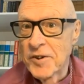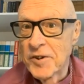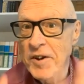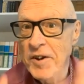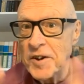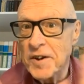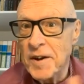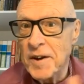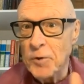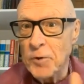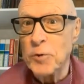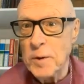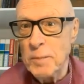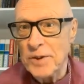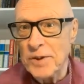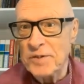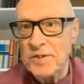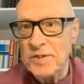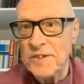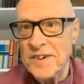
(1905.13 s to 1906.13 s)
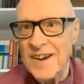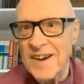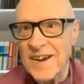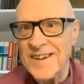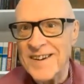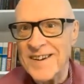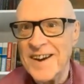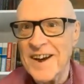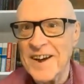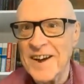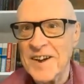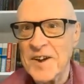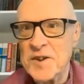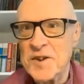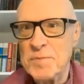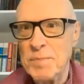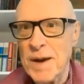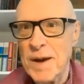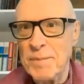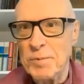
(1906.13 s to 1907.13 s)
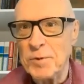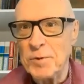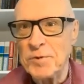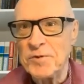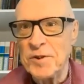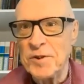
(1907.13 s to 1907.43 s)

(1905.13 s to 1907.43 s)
I'm not talking about prison English